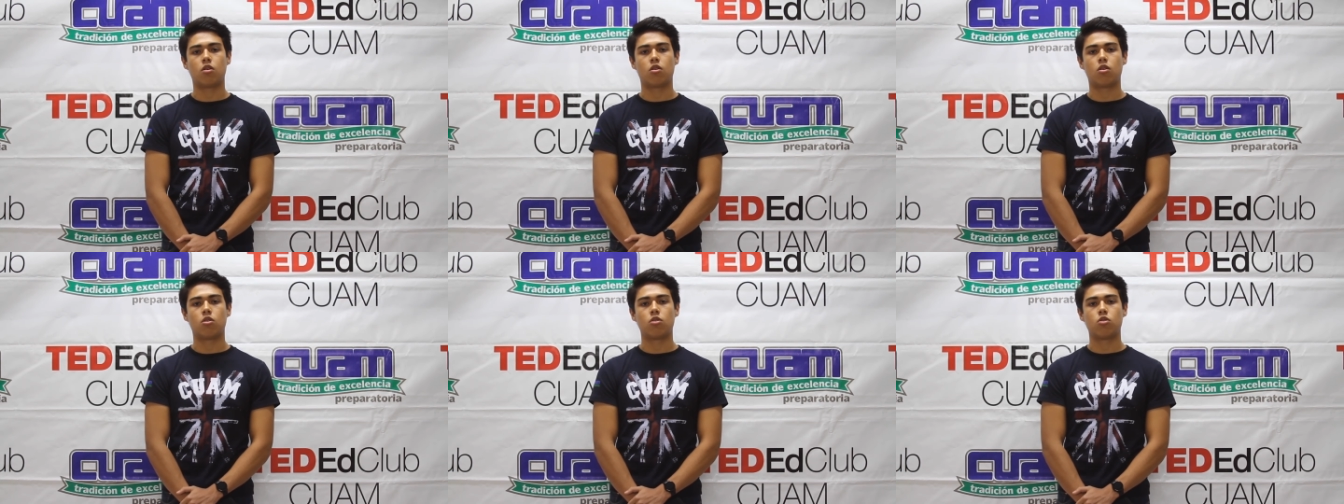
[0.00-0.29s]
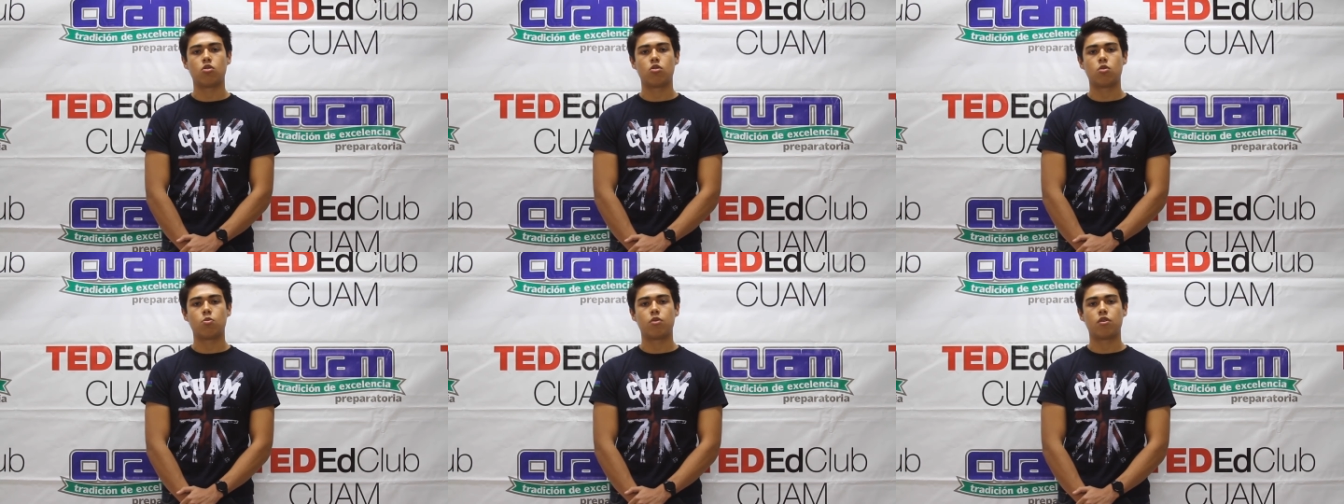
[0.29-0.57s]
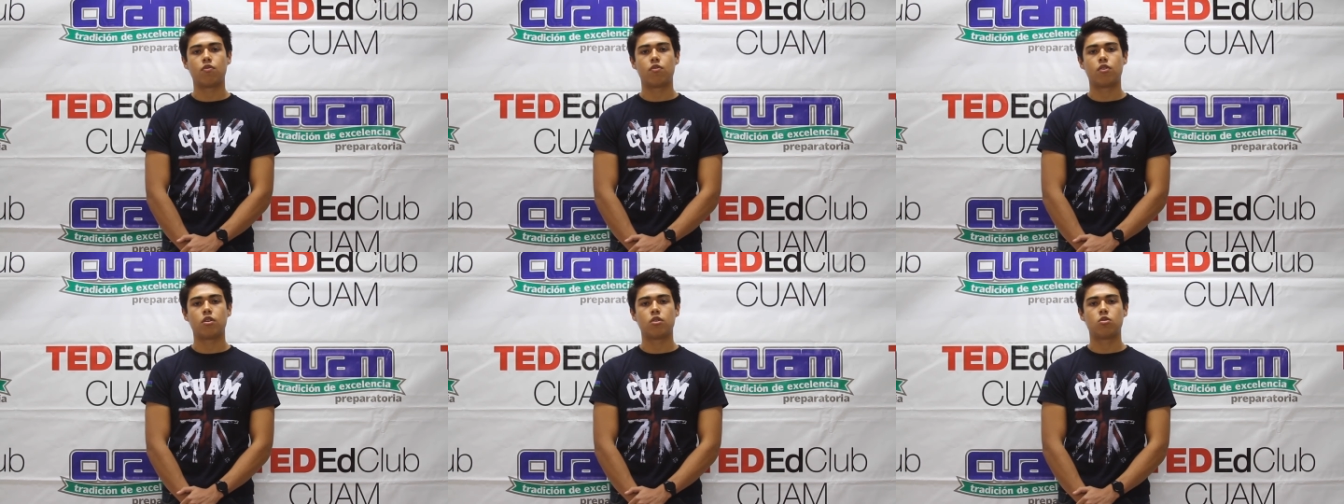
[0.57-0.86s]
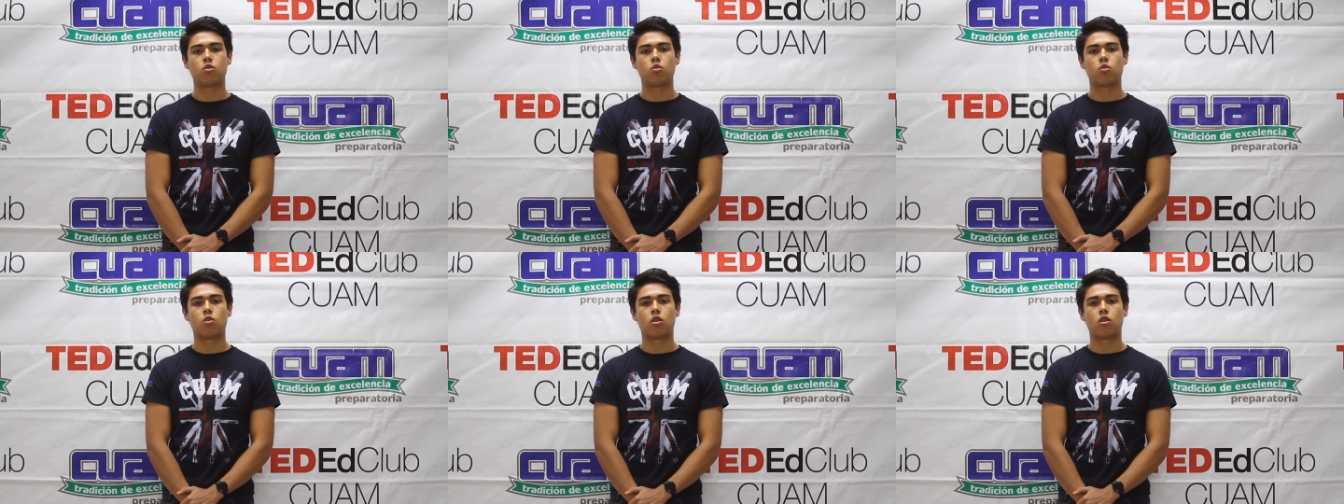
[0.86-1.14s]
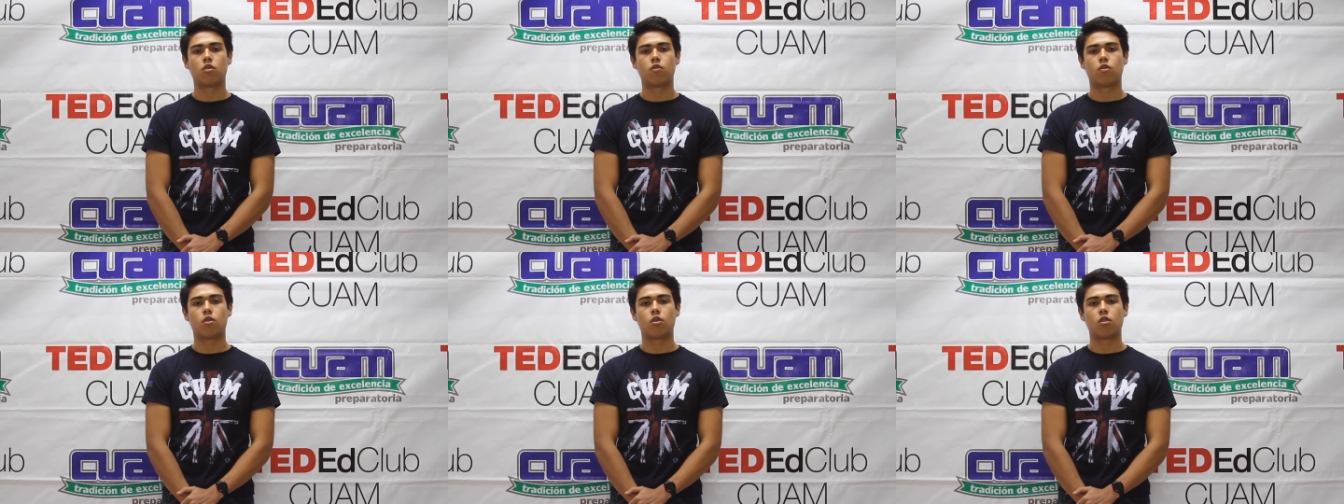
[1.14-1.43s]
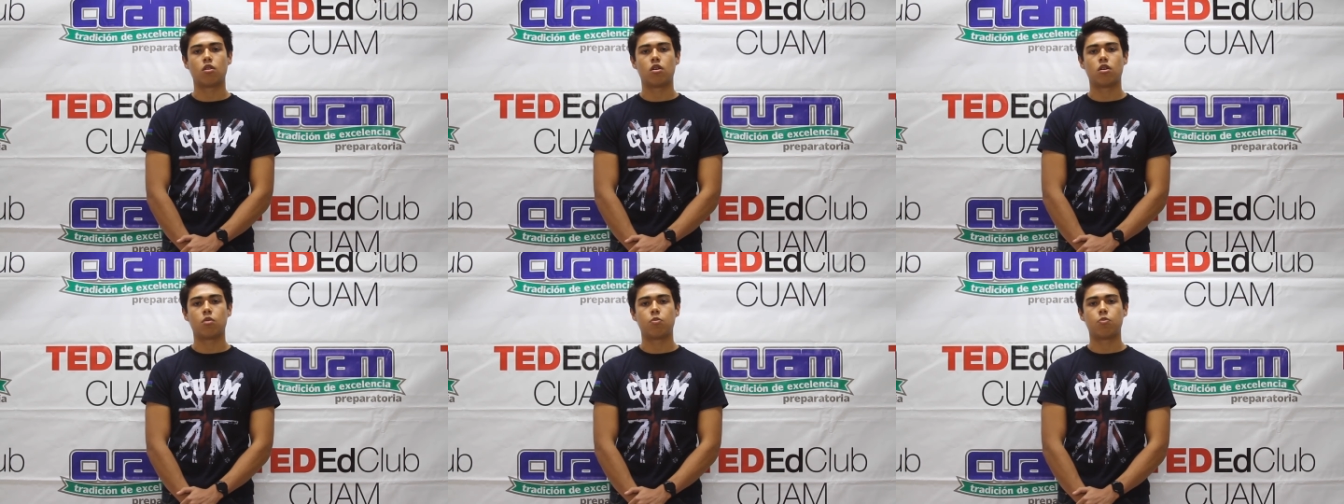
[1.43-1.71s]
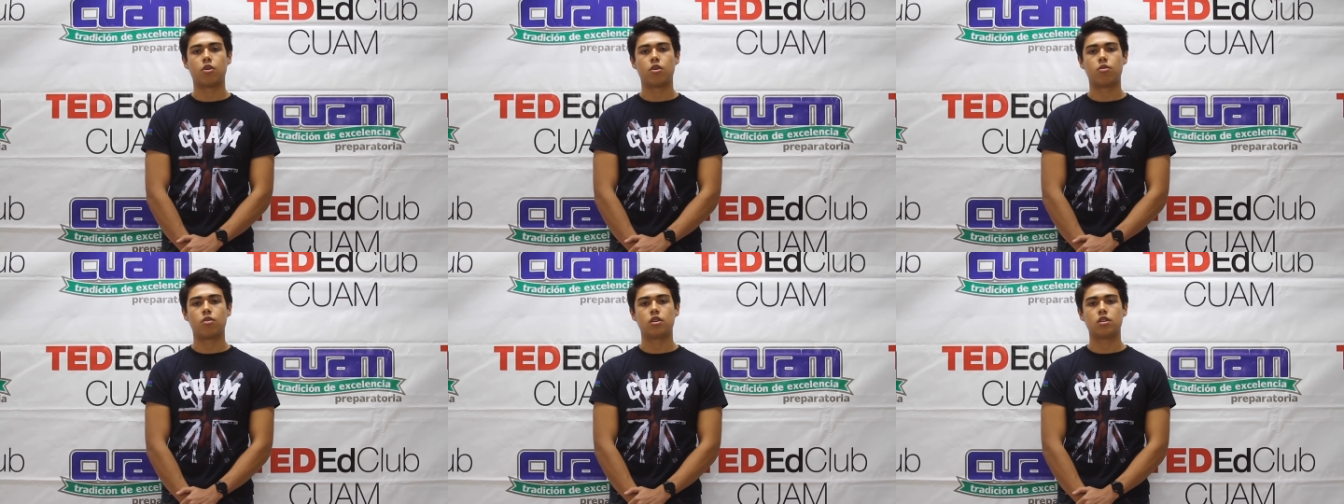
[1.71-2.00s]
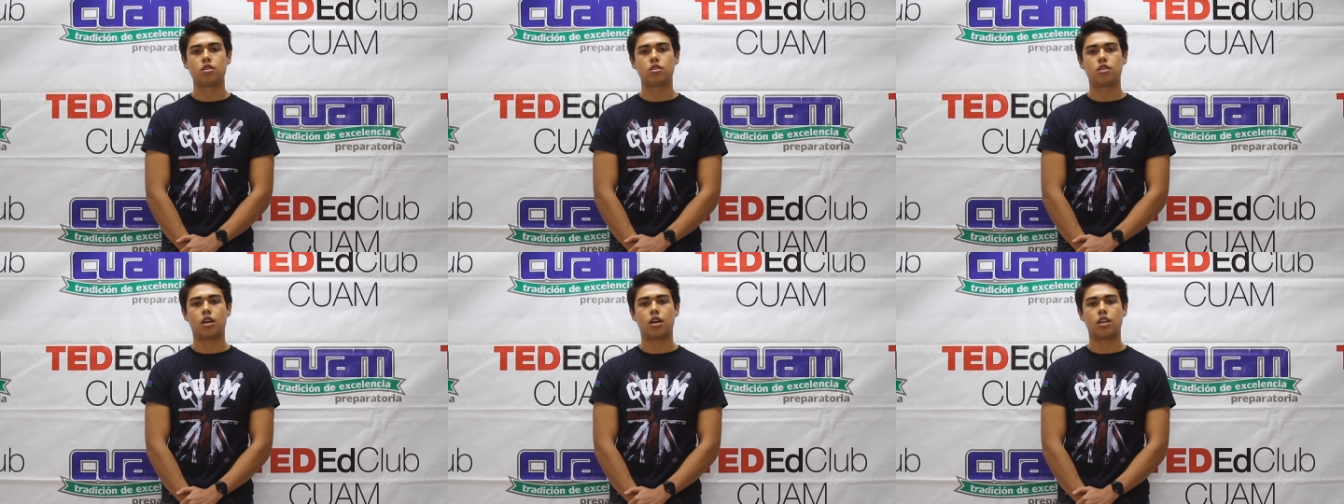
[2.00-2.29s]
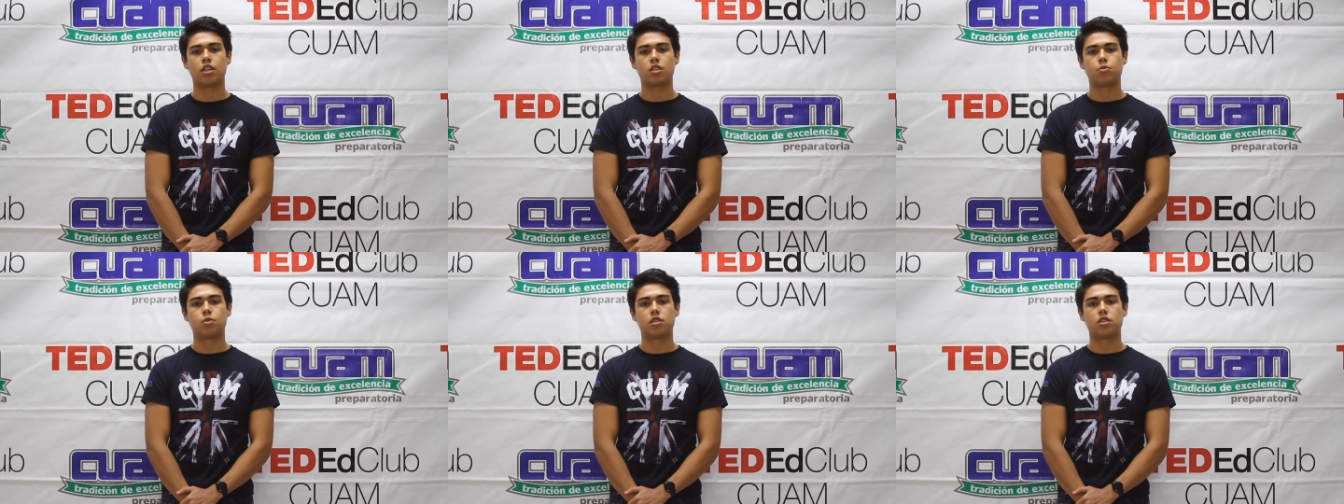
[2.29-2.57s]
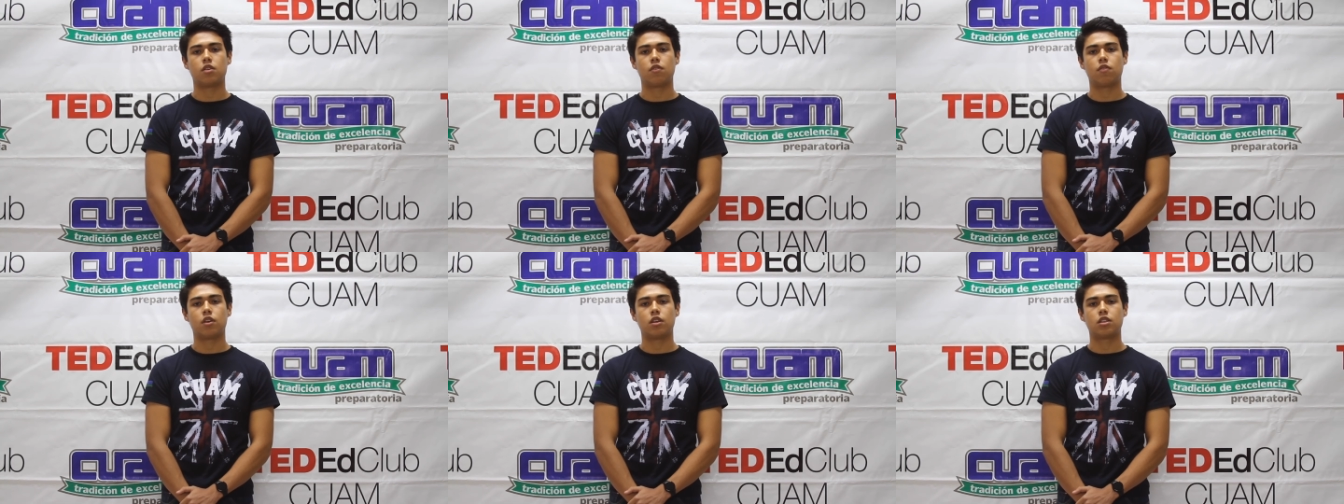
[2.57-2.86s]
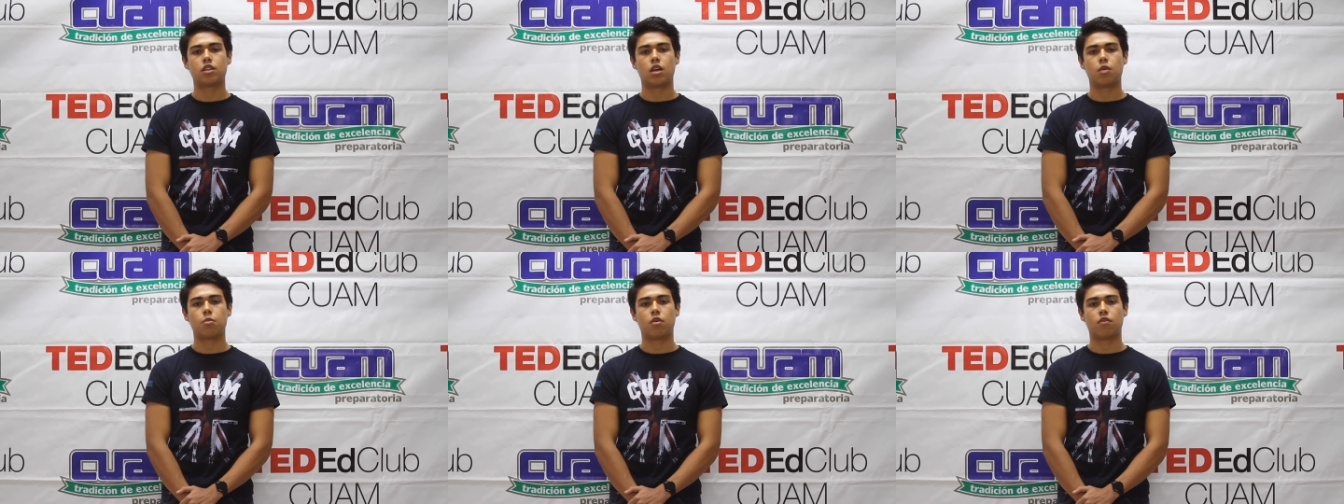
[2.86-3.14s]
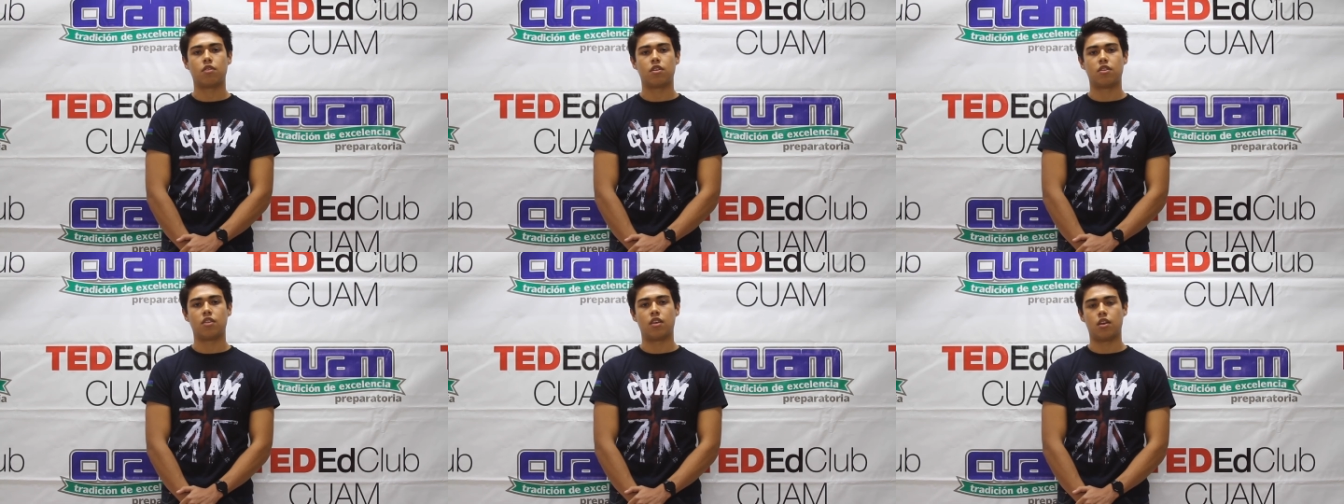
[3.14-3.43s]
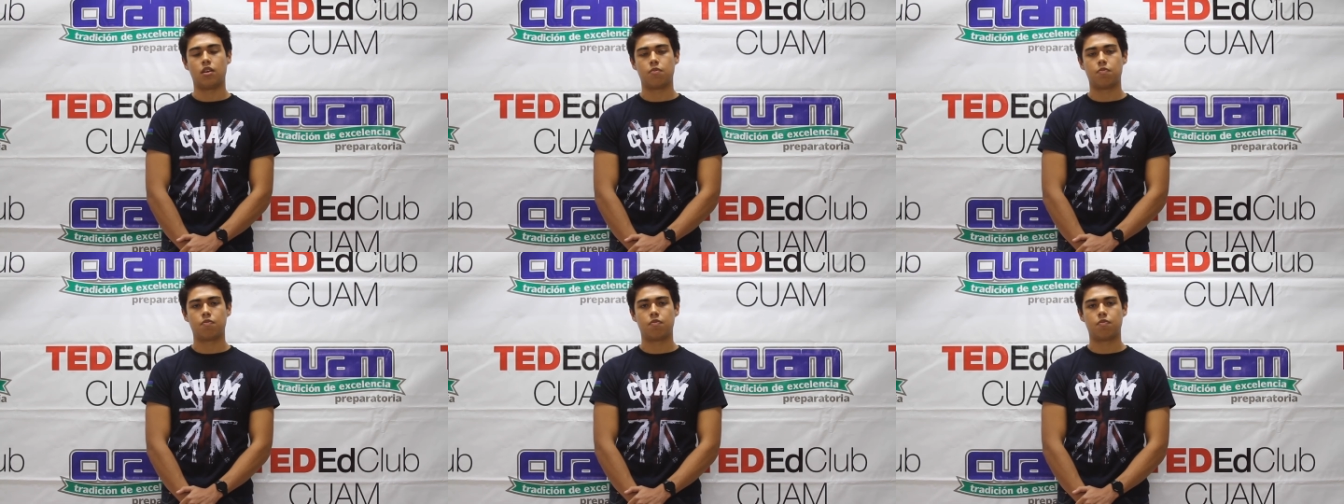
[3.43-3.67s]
or do you prefer to work for long periods at a specific time of the day?